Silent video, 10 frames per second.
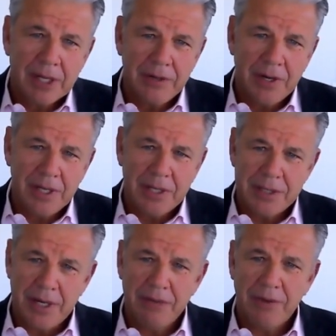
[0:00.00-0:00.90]
The
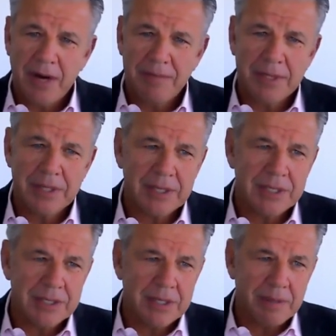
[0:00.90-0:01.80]
regulatory environment
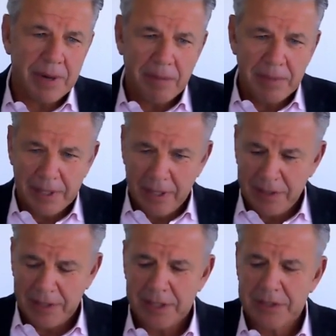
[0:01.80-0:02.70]
is in the public
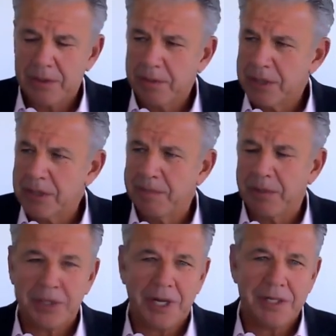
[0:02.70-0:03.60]
interest, obviously,
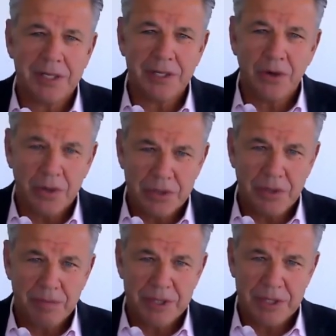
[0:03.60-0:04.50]
protecting the
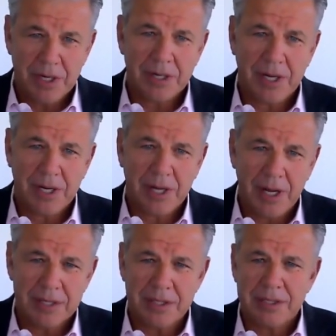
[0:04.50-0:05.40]
consumers in our
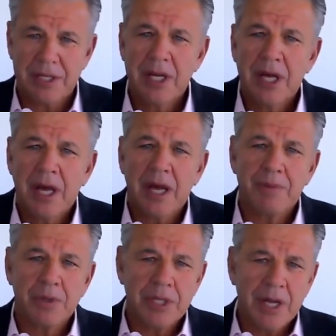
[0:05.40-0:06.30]
cases.
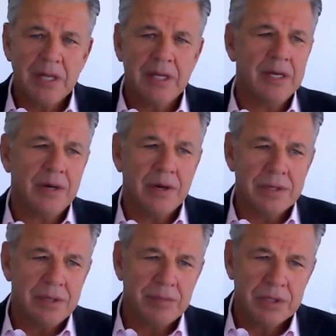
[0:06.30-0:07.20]
And protecting the
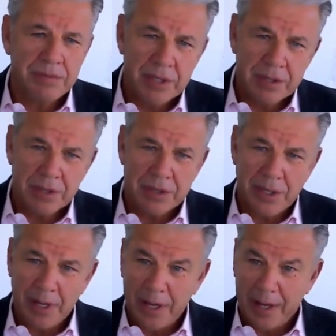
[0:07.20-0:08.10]
consumers means
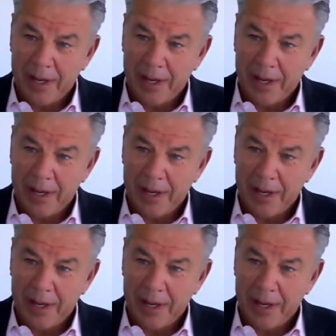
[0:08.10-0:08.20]
also